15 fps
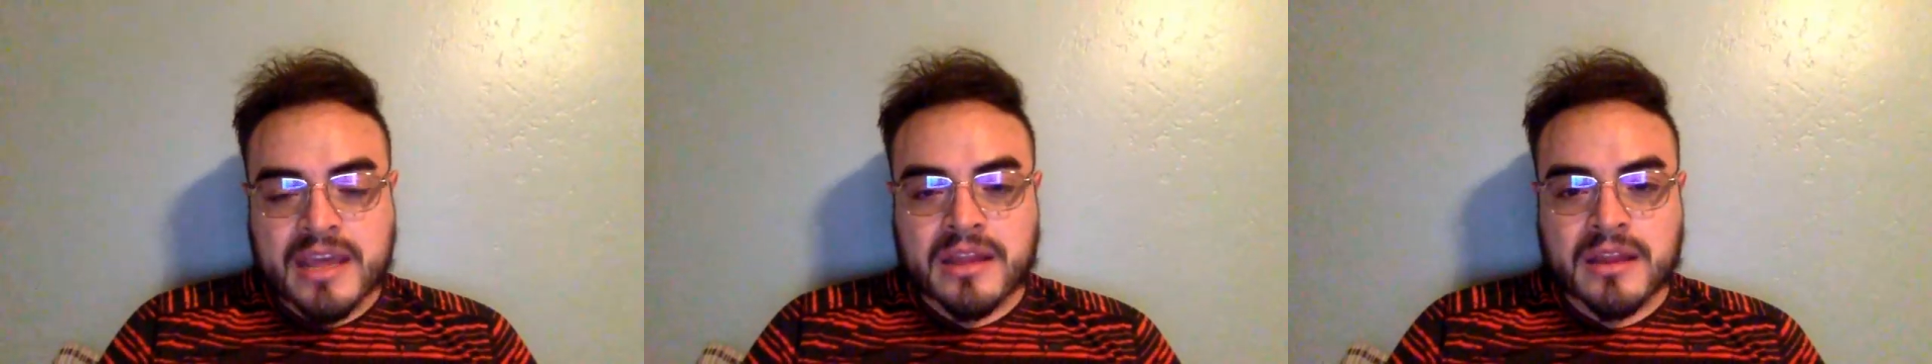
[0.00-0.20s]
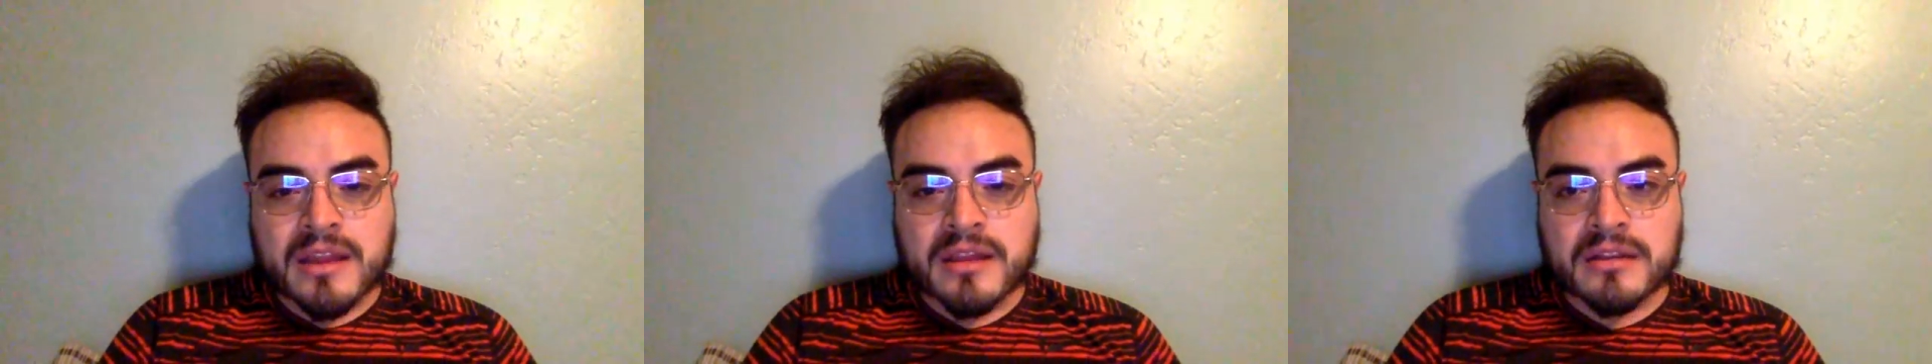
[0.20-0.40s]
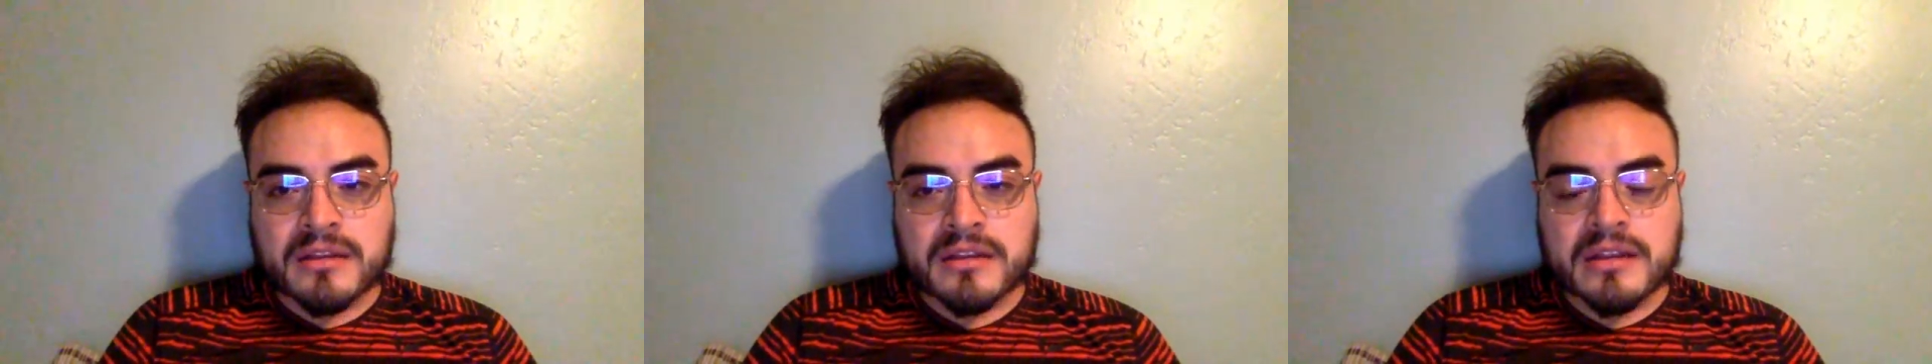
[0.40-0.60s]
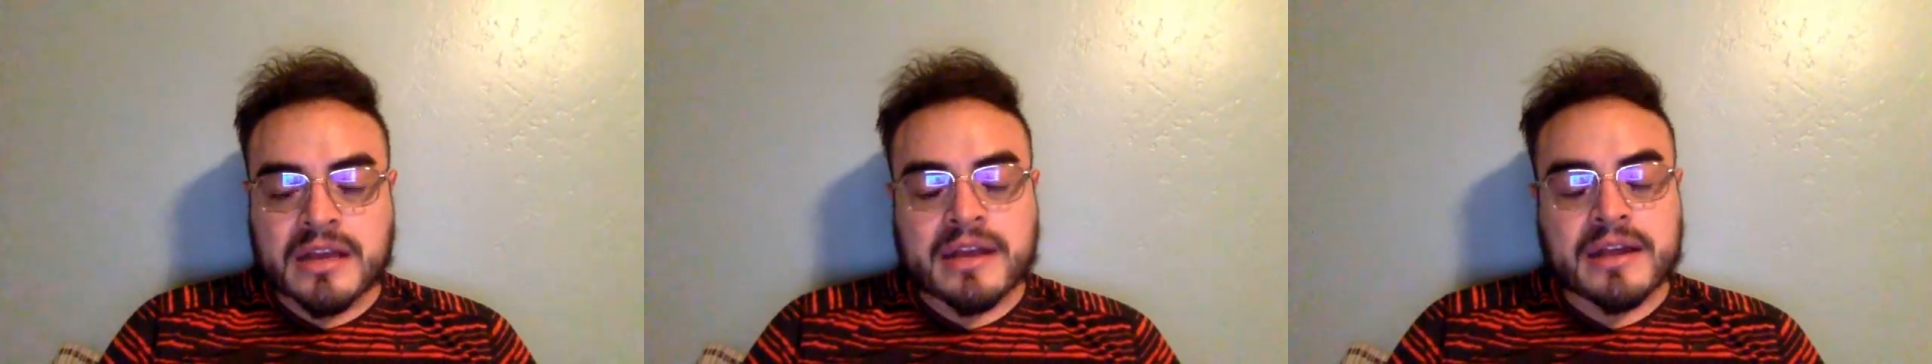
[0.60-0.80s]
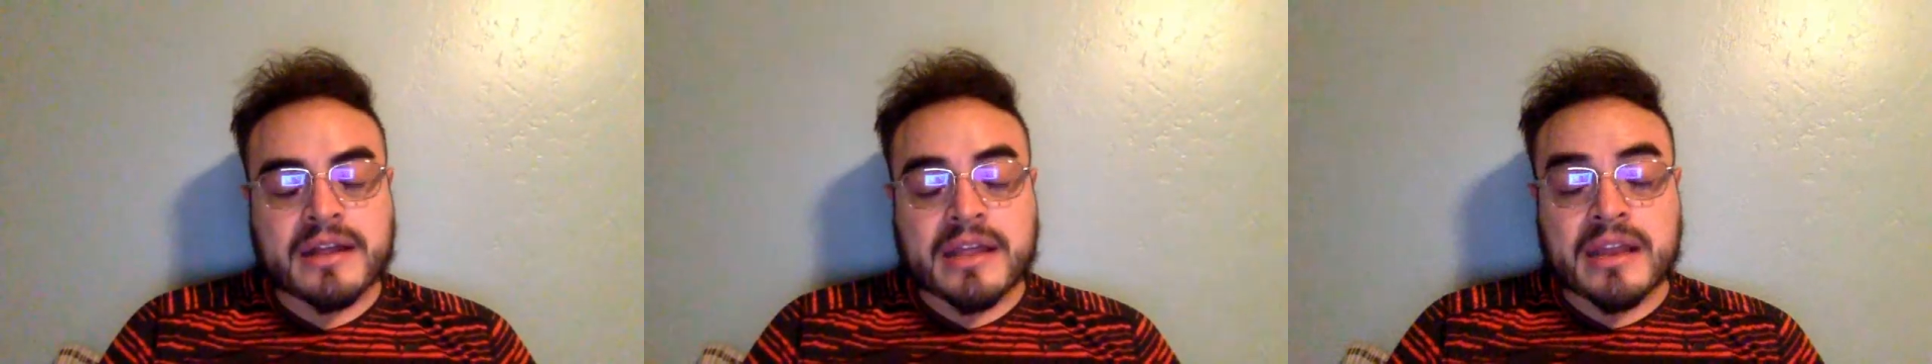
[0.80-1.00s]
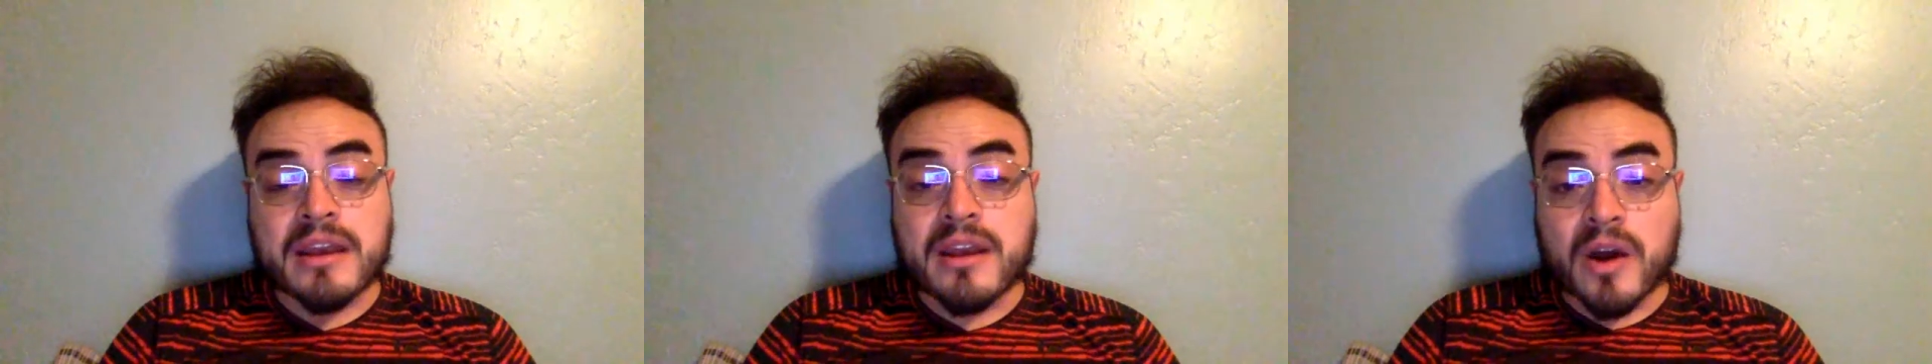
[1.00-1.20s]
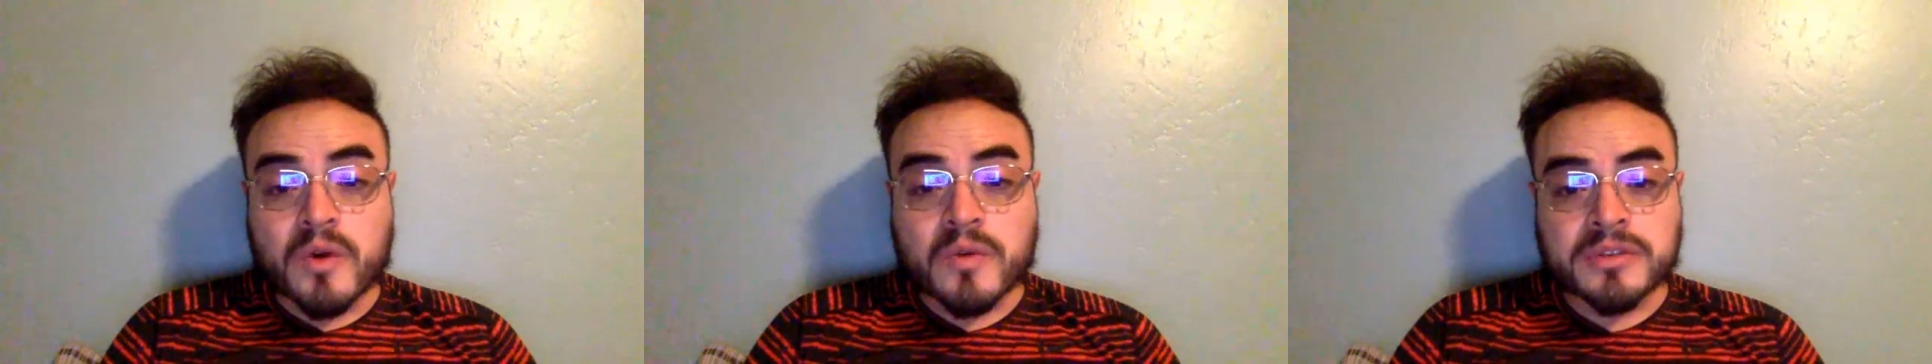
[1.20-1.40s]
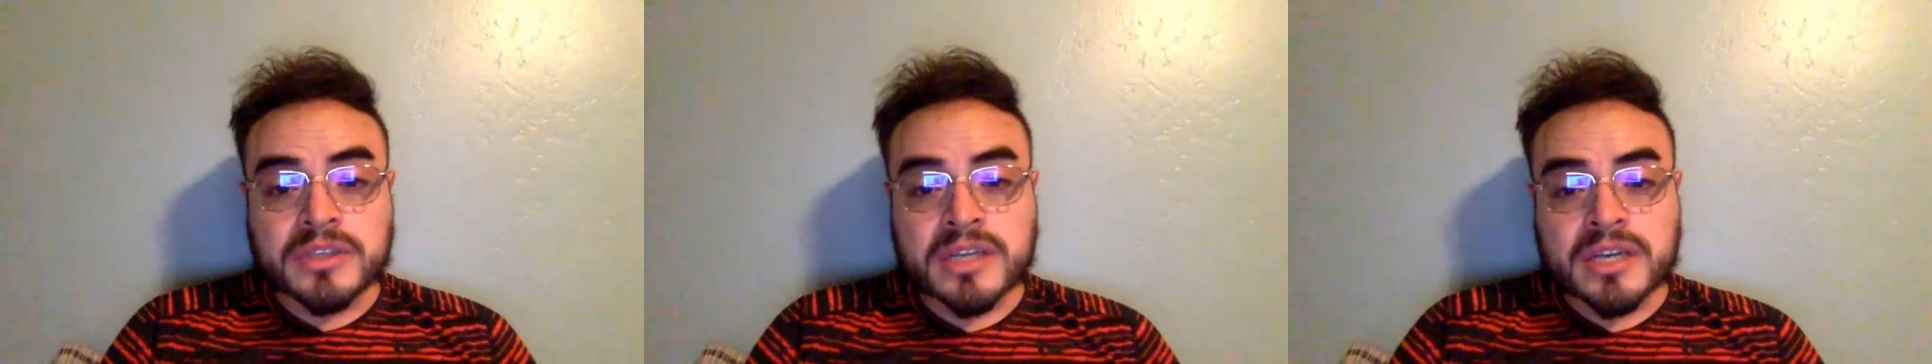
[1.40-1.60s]

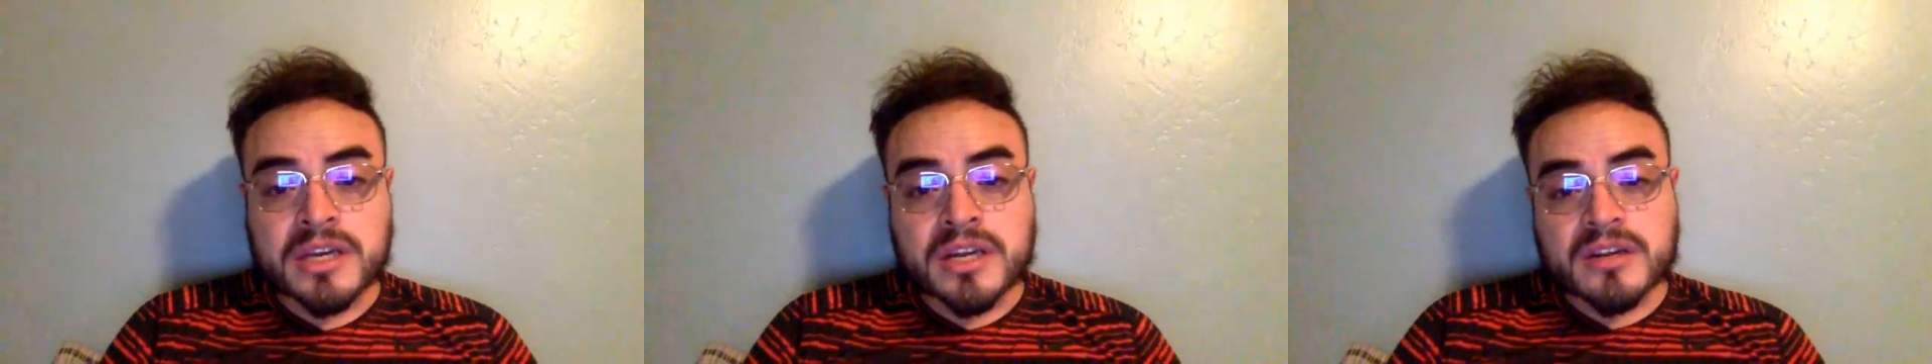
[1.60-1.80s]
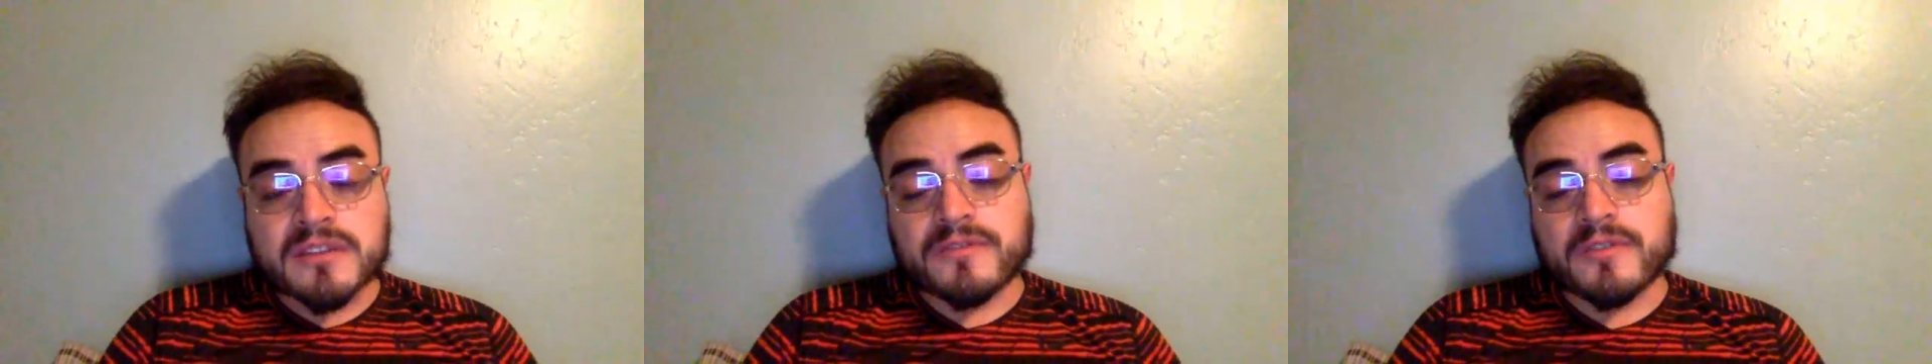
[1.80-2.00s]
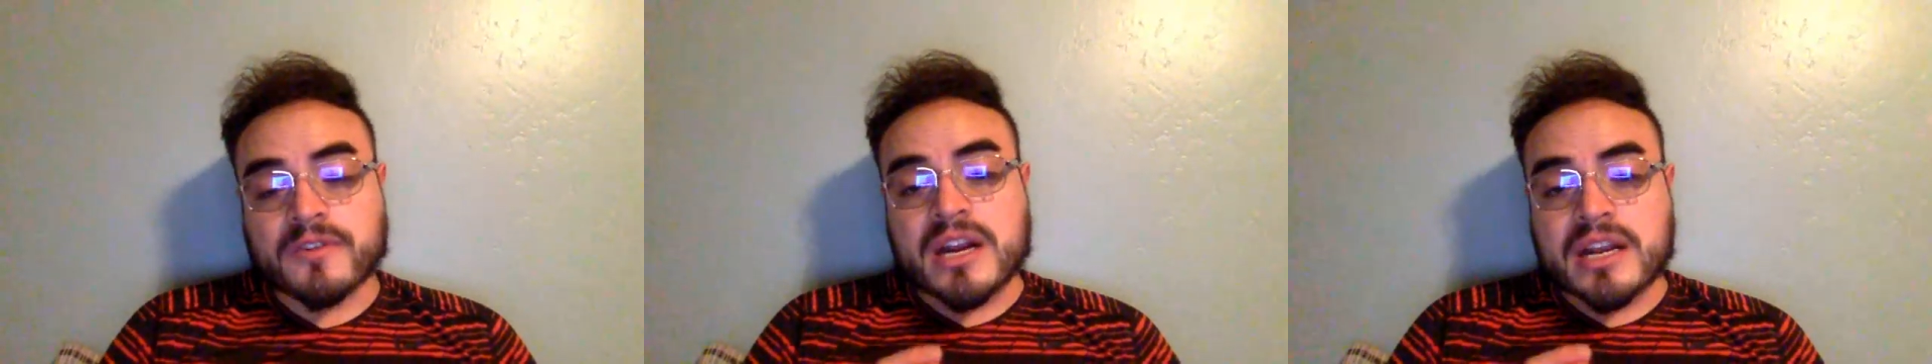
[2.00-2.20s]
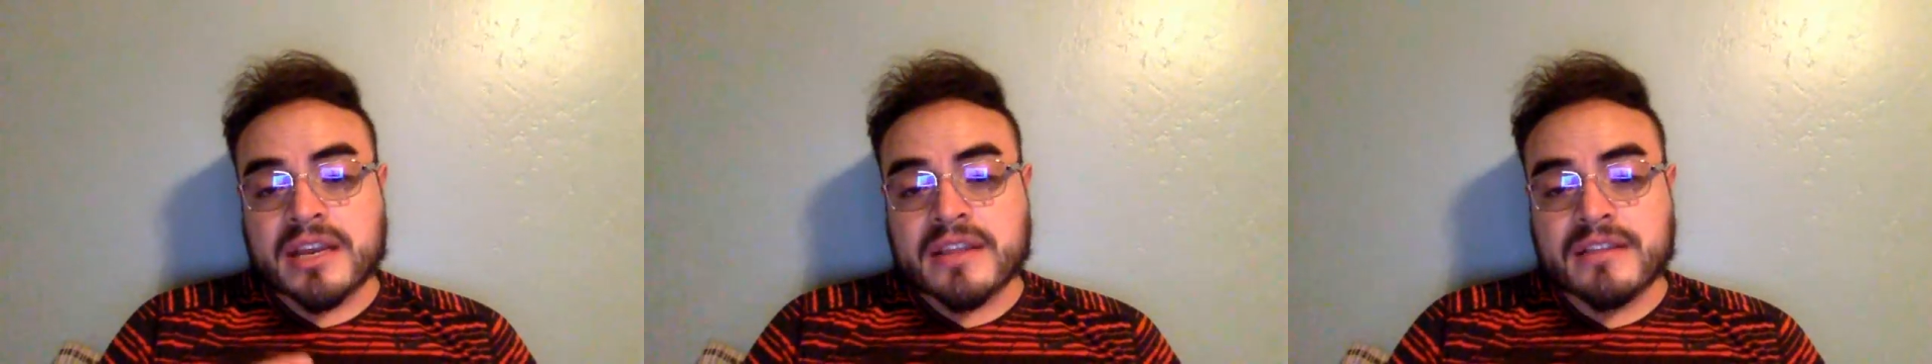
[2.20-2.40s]
loan for a